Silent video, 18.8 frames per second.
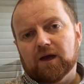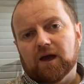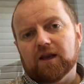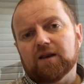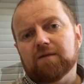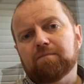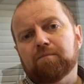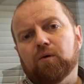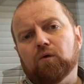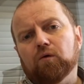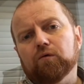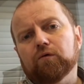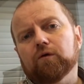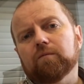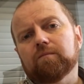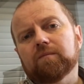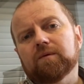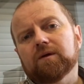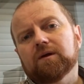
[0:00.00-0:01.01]
and they put
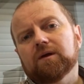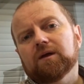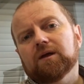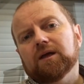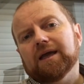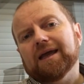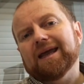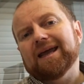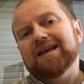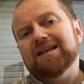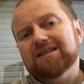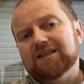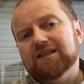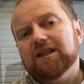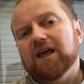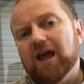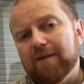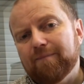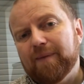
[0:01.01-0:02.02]
them into
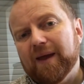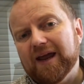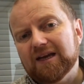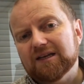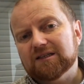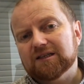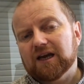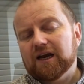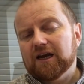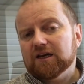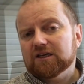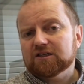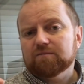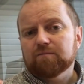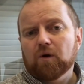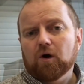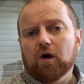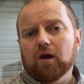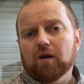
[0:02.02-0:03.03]
their baits in a
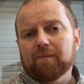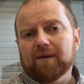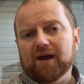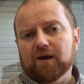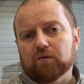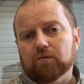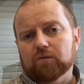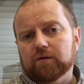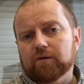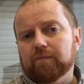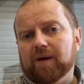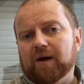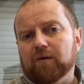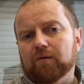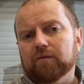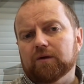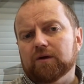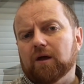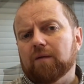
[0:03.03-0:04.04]
small amount,
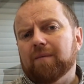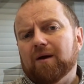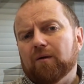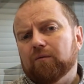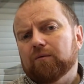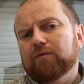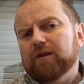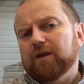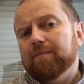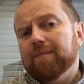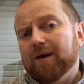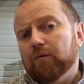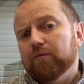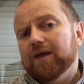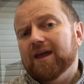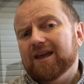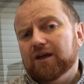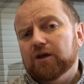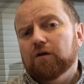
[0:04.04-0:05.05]
the amount
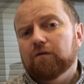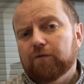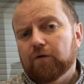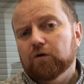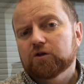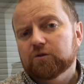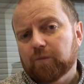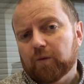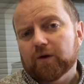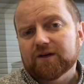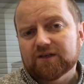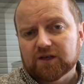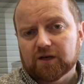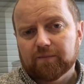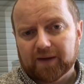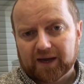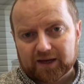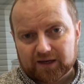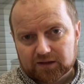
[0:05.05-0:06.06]
they can afford to put into the
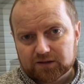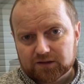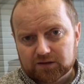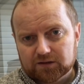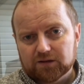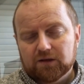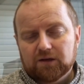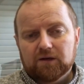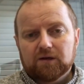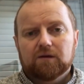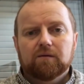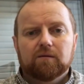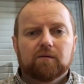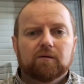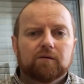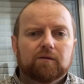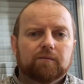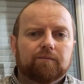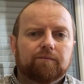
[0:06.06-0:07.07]
baits.
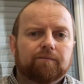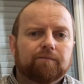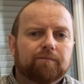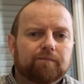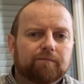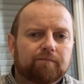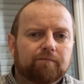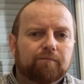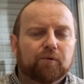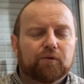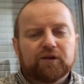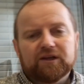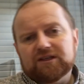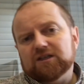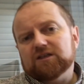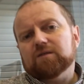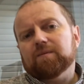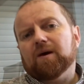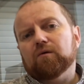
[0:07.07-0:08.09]
But this
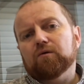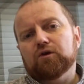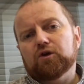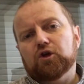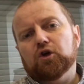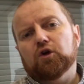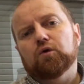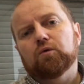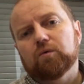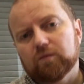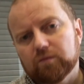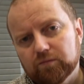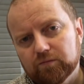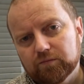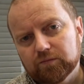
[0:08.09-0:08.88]
is about you.